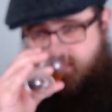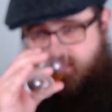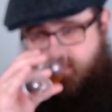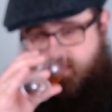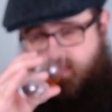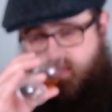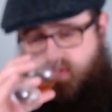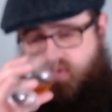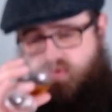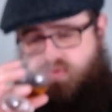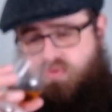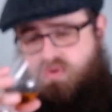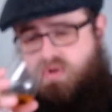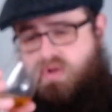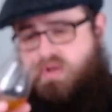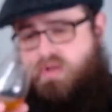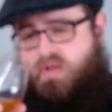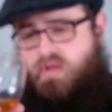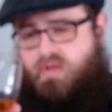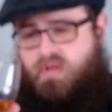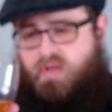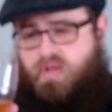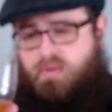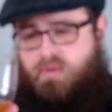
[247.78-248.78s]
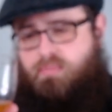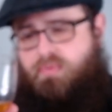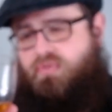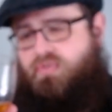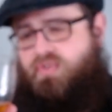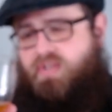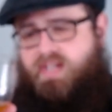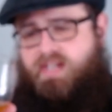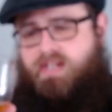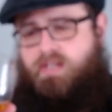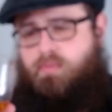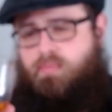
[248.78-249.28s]
So
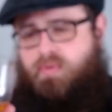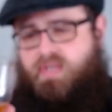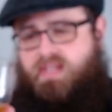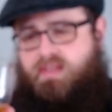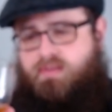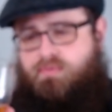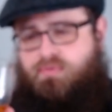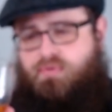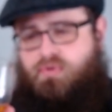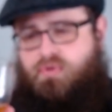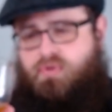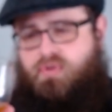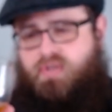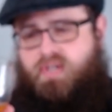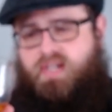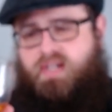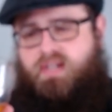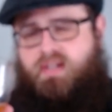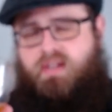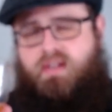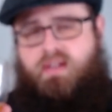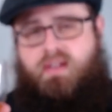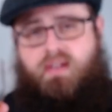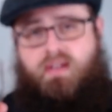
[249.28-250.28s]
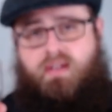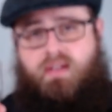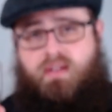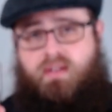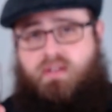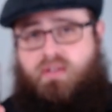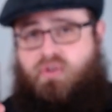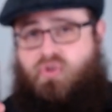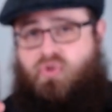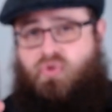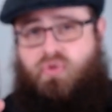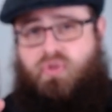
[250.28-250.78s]
unmistakably Laphroaig,
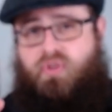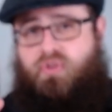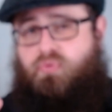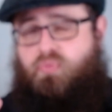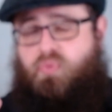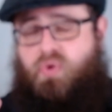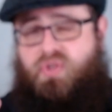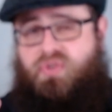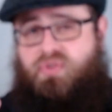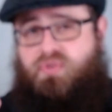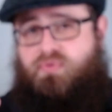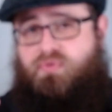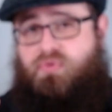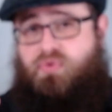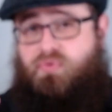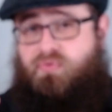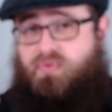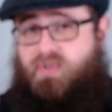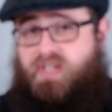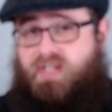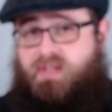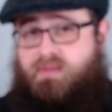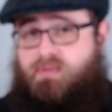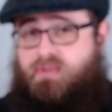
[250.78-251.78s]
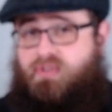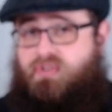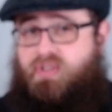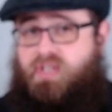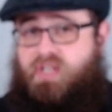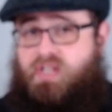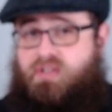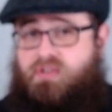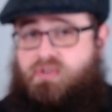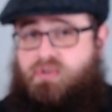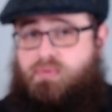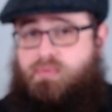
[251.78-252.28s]
all those wonderful flavours that
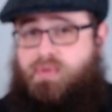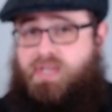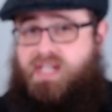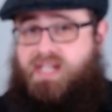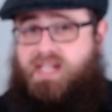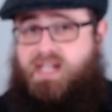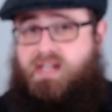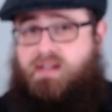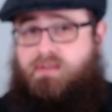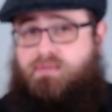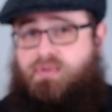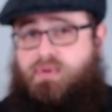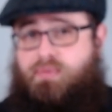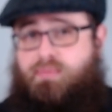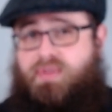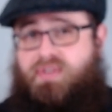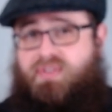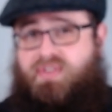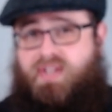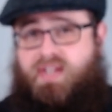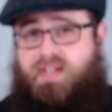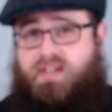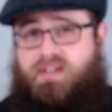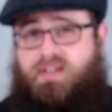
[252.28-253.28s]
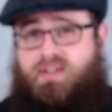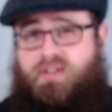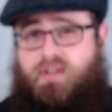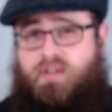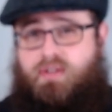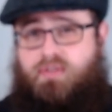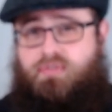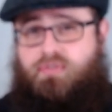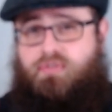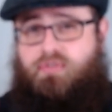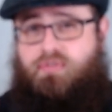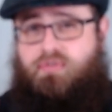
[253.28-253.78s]
you normally get from the 10
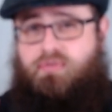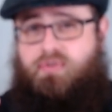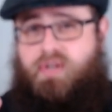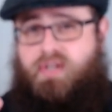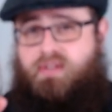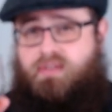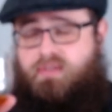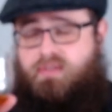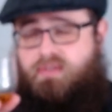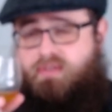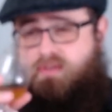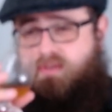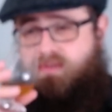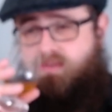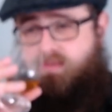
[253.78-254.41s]
cask strength.